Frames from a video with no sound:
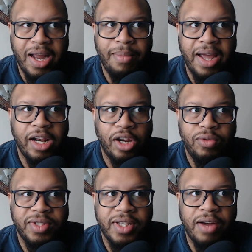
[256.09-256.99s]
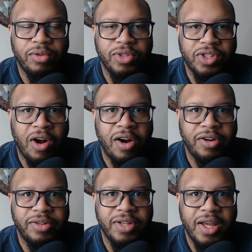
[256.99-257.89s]
They might lose several
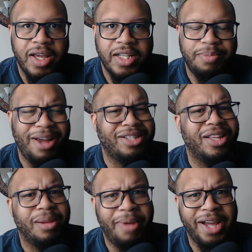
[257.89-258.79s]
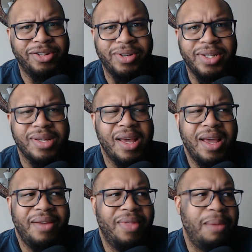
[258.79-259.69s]
starters, especially the Patriots.
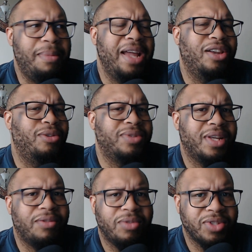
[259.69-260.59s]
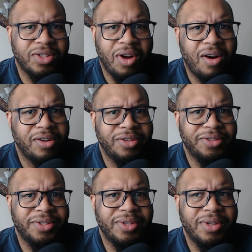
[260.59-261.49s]
They might lose several
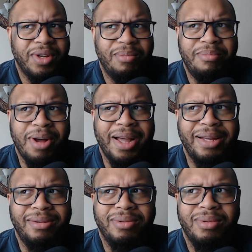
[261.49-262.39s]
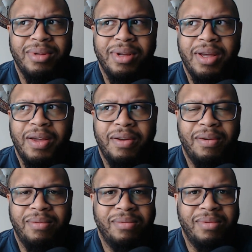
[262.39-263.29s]
starters, but
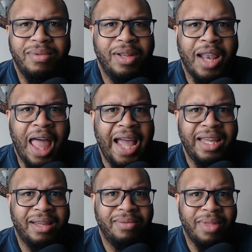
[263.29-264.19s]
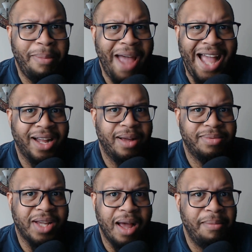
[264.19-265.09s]
like the
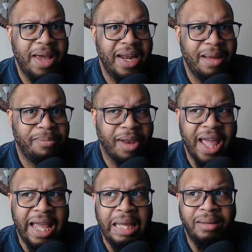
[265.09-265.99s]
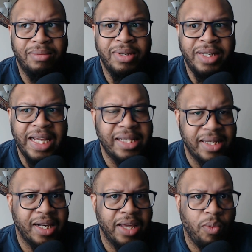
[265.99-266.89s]
backups come in and play
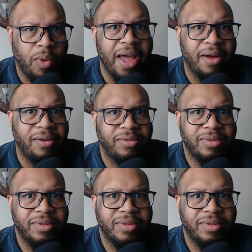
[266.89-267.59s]
decently well.